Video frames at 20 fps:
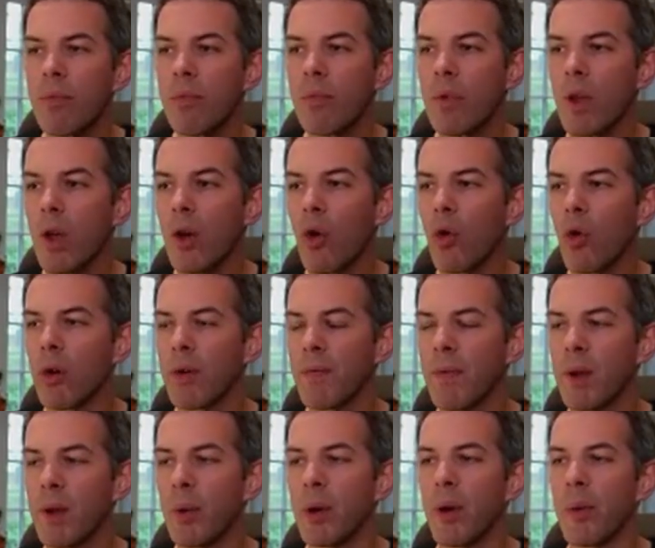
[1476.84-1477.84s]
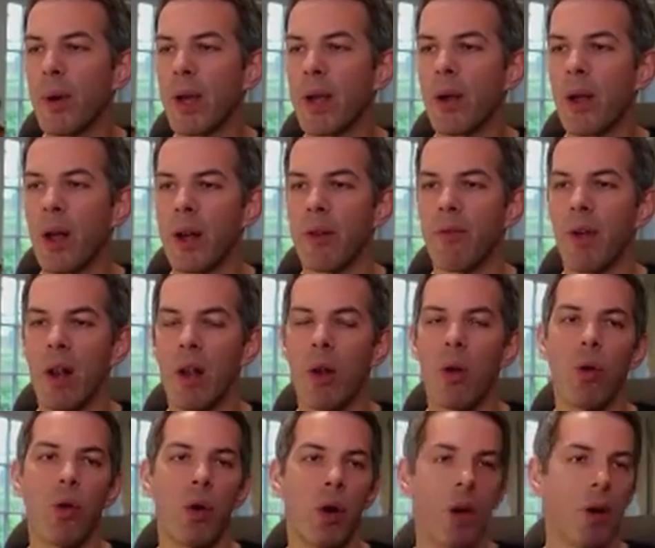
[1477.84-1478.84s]
or if you were doing kind of a
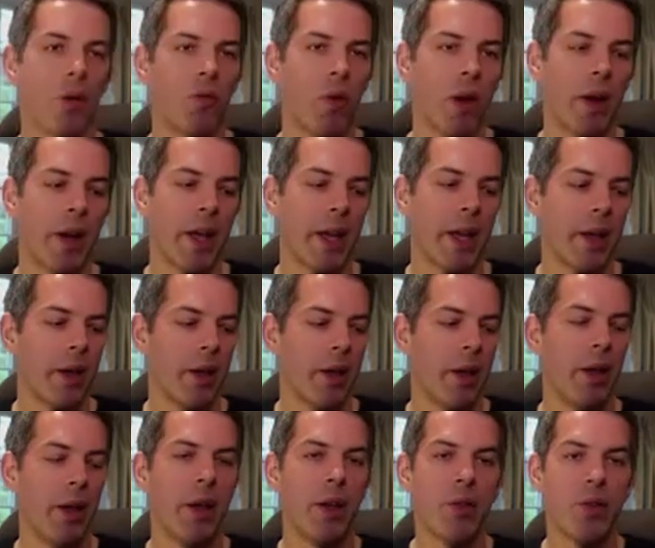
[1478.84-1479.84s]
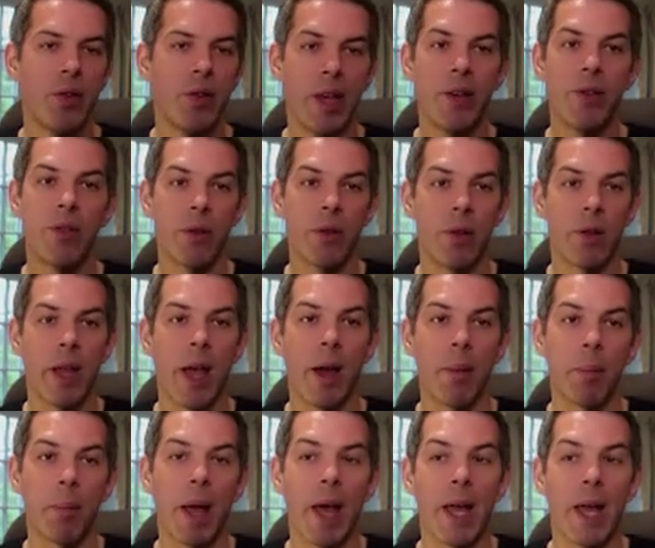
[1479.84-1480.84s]
longer running seasonal
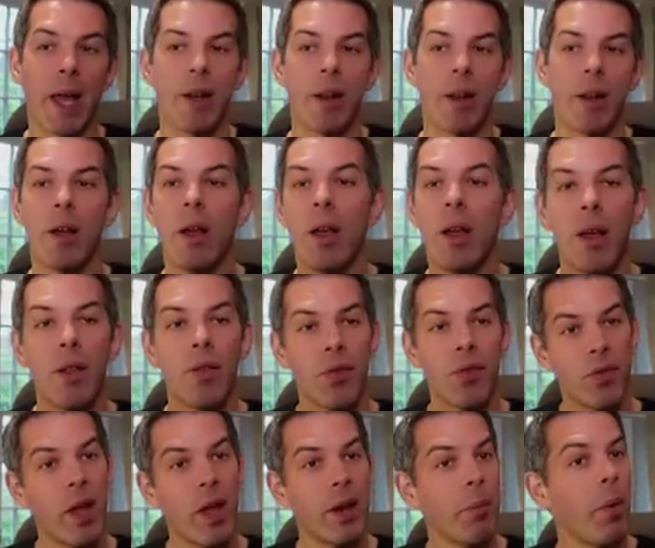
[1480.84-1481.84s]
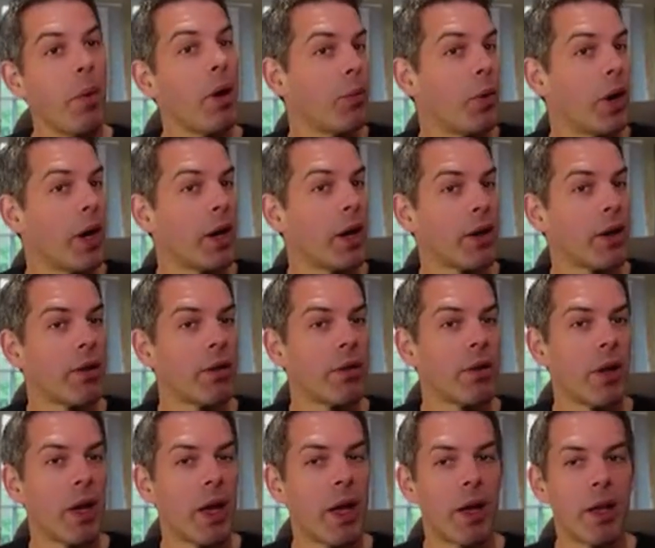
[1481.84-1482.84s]
campaign, then it might work,
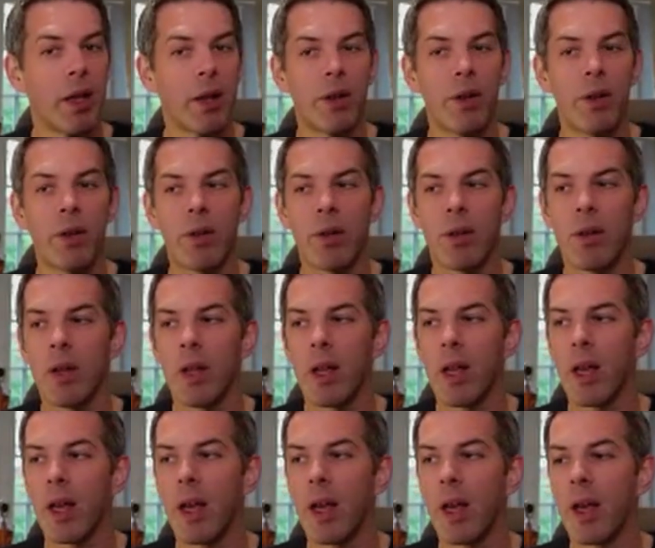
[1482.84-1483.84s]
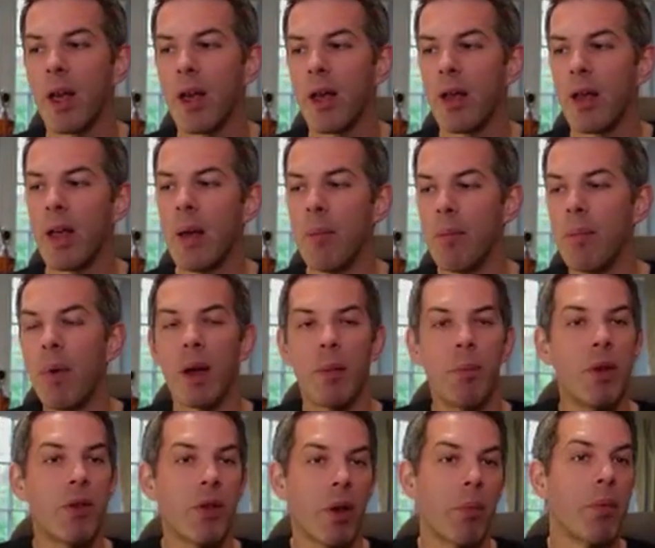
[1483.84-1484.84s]
and it might be
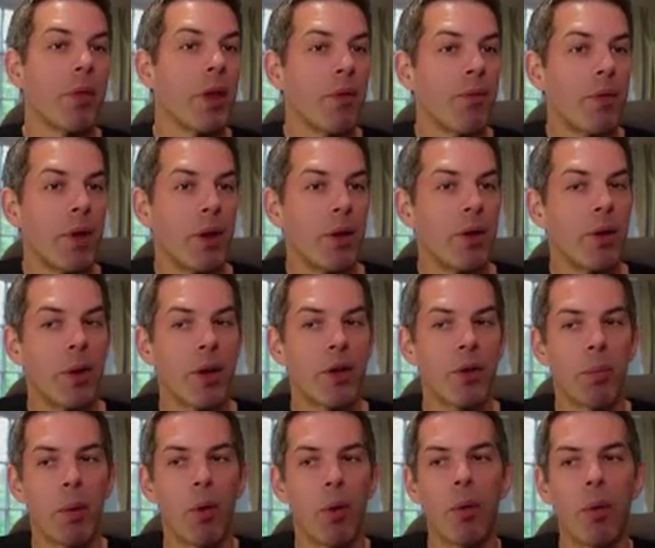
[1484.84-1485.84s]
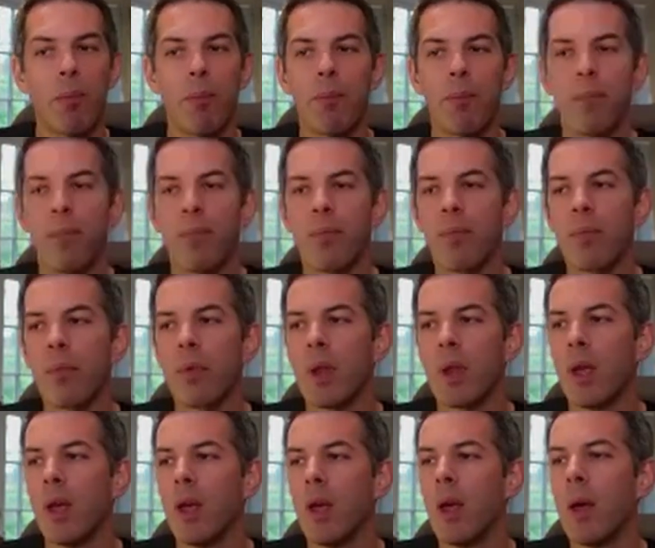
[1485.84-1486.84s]
something for you to explore.
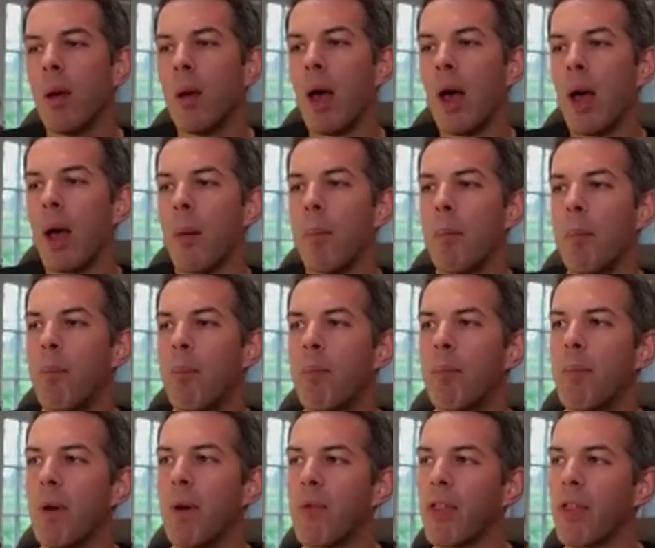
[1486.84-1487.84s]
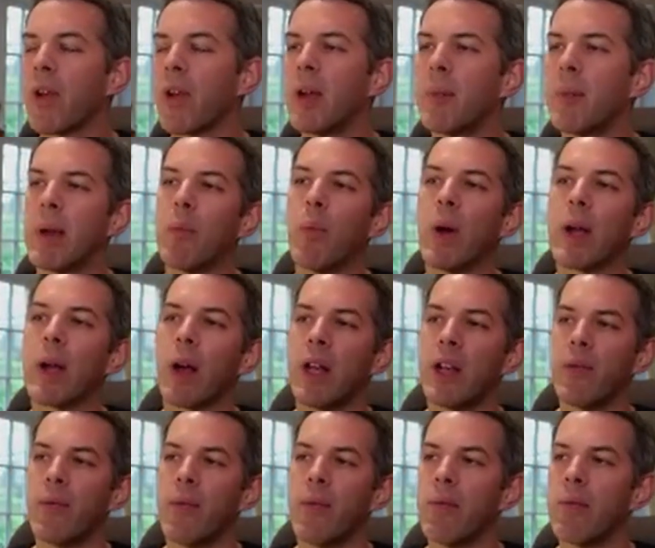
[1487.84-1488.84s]
But for the time being, we're kind
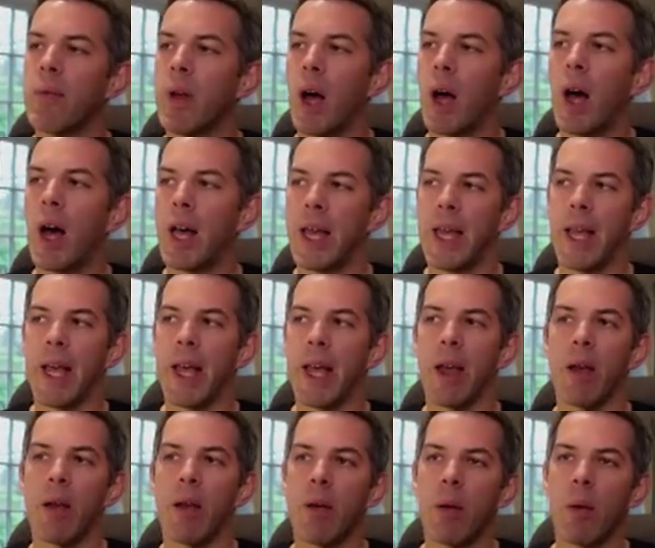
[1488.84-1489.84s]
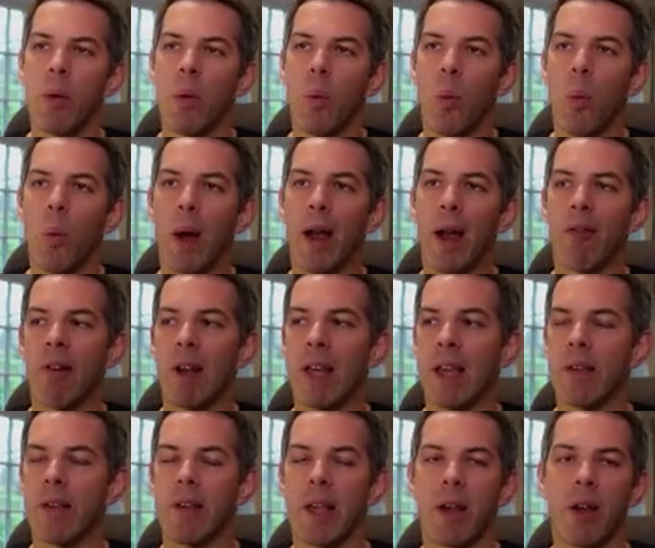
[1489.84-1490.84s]
of eyeing it warily
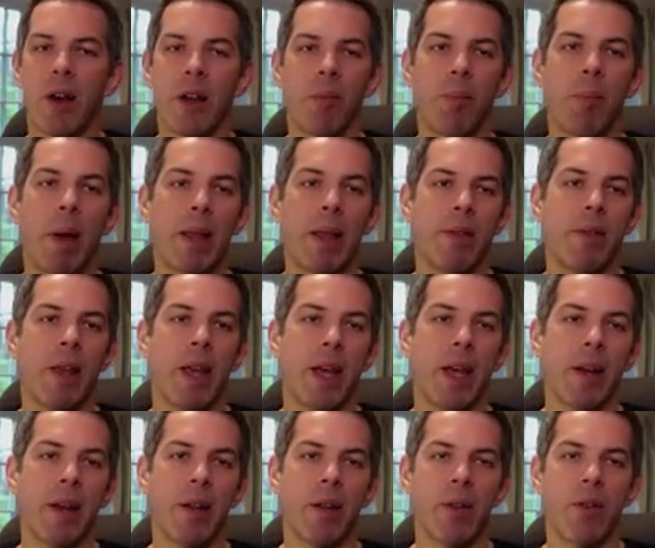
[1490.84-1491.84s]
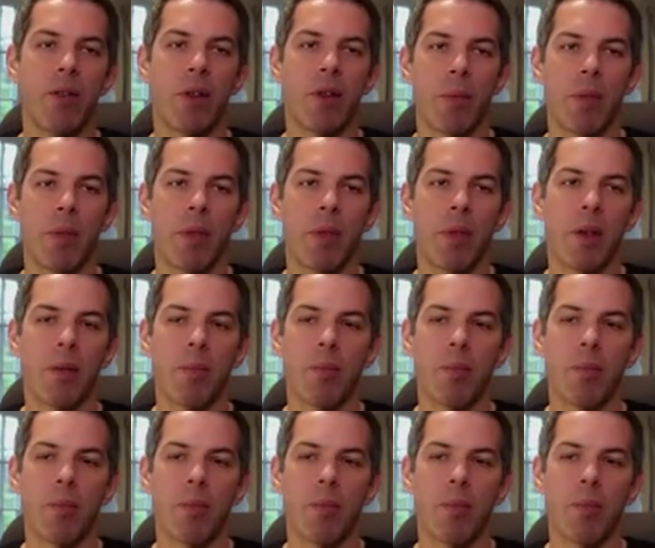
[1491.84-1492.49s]
as it kind of beds in, and some of the